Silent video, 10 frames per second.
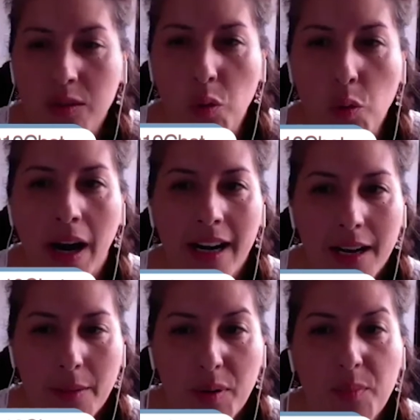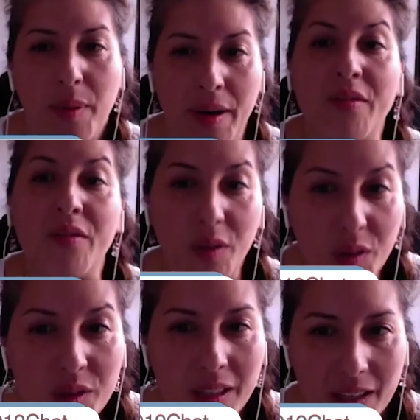who are preparing
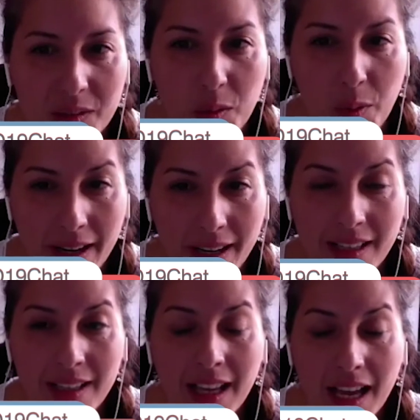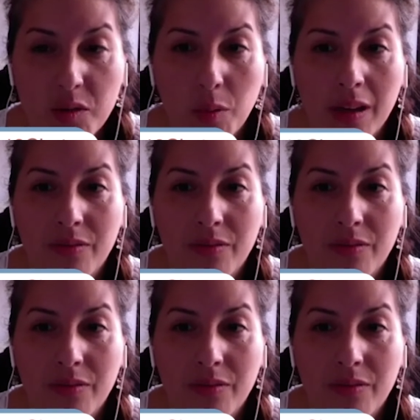foods as well